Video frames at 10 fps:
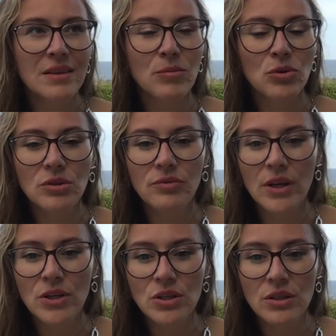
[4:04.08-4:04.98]
the
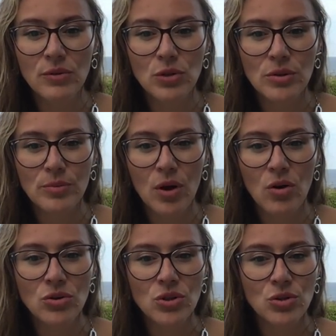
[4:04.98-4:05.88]
motivation of your
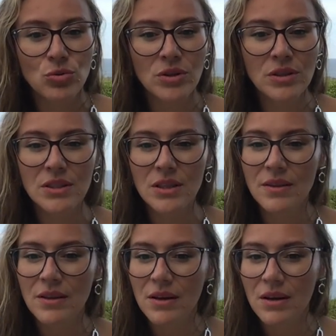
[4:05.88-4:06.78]
subconscious, to
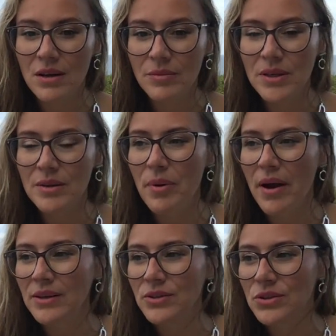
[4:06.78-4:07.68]
understand the karmic
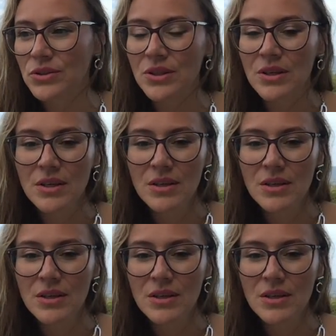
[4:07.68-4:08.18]
patterns.